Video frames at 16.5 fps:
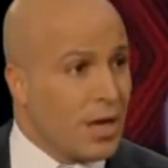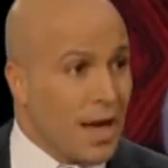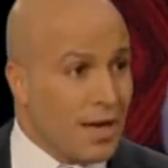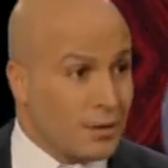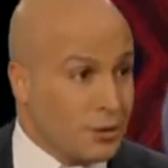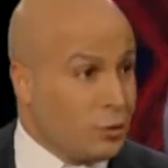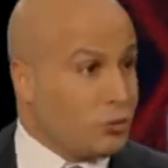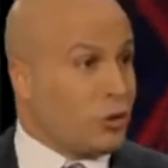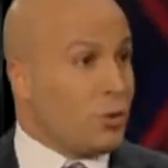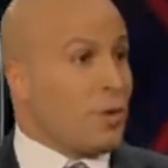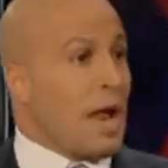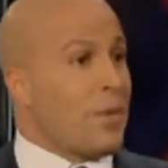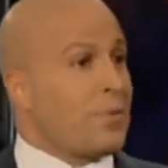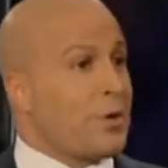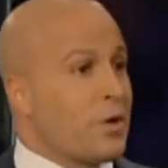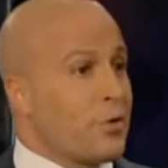And you see what
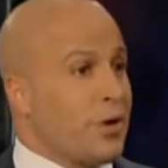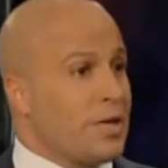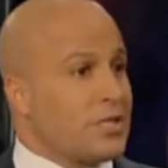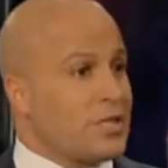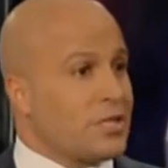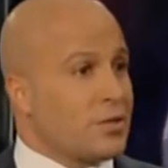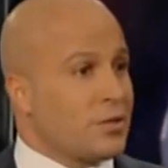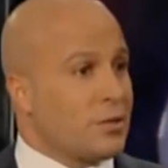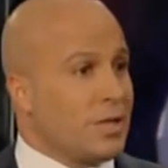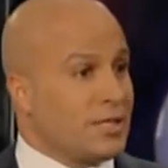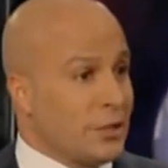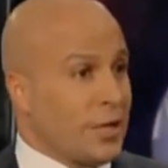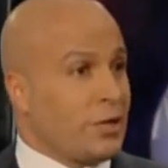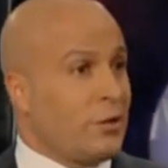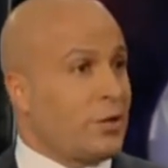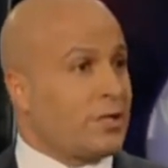happened in Greece. Let's
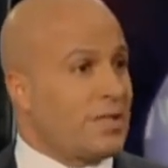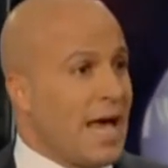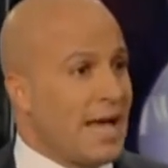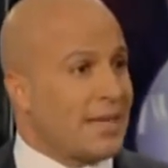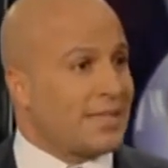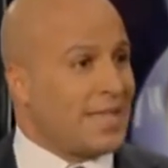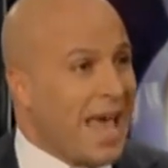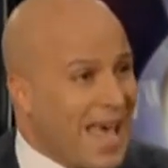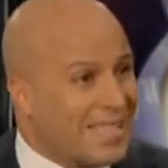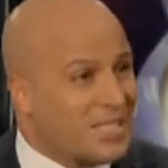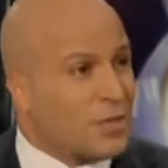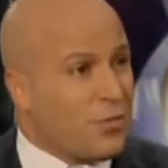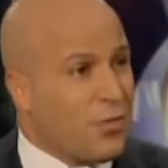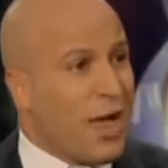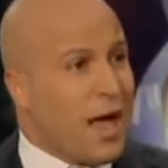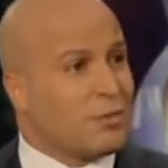take a look at that. Tens
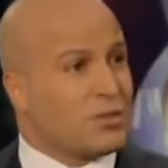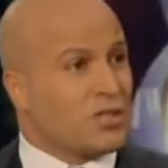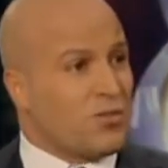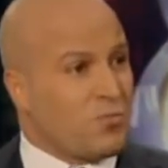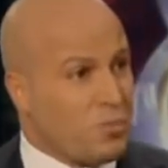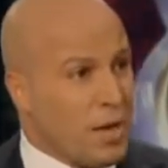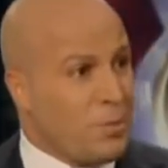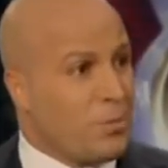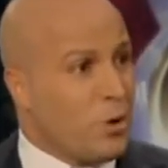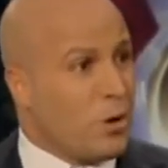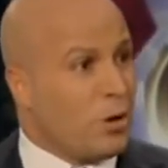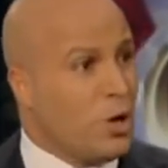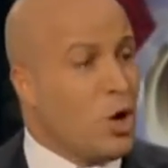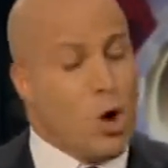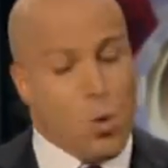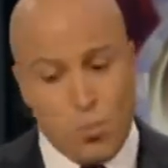of thousands of
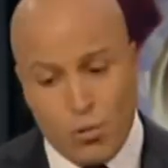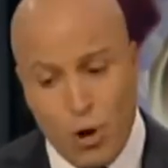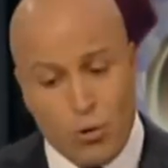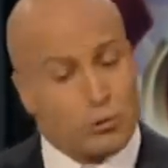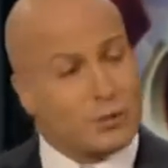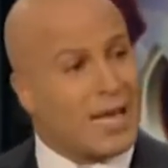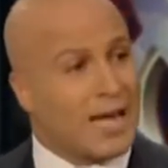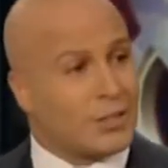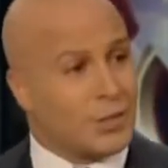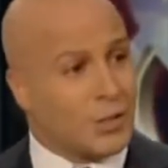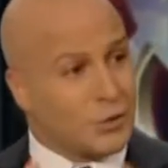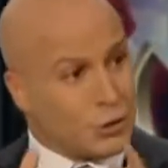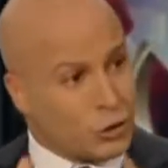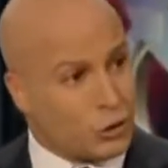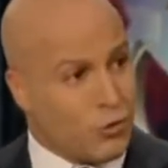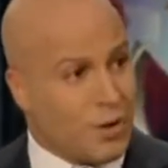people protested in
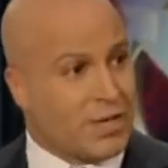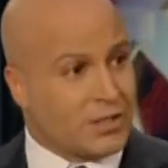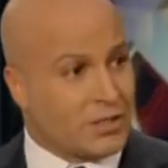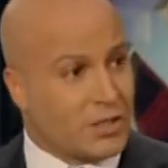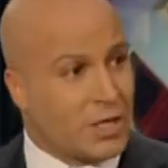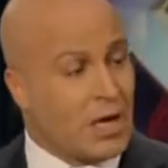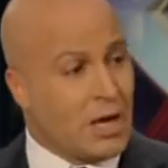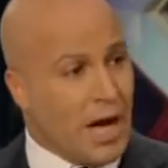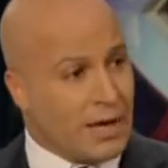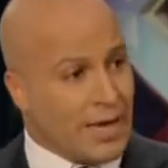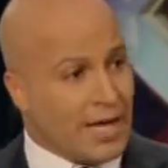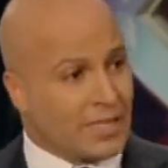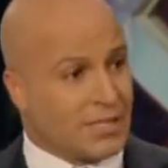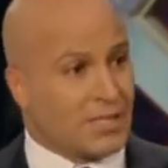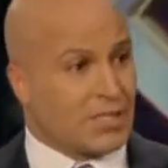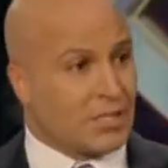the streets
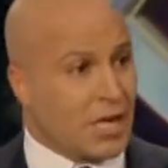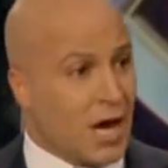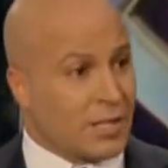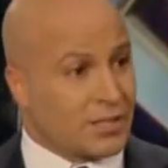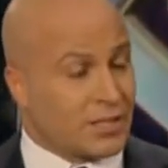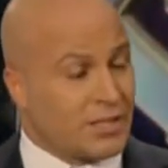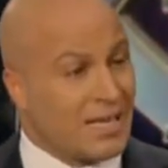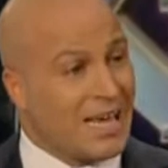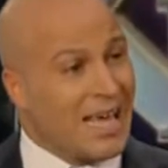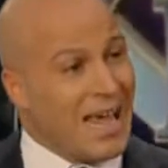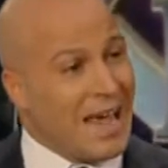against these cuts.